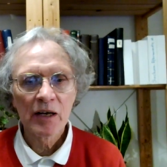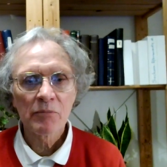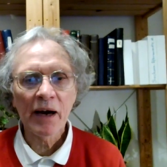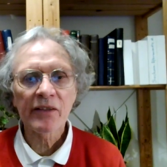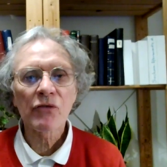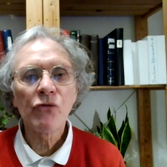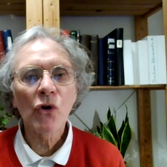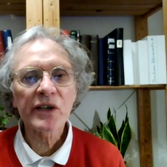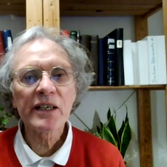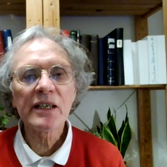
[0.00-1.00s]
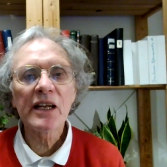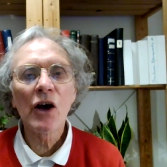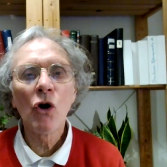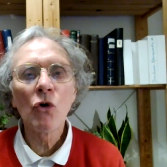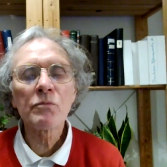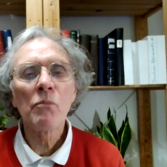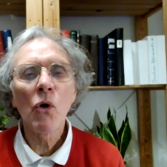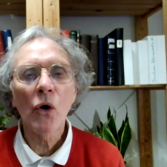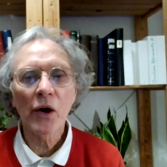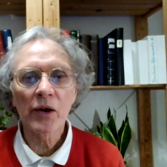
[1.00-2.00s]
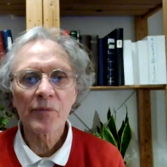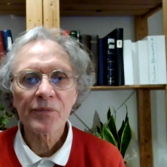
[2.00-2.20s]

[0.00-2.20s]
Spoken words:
by the 14-year-old boy,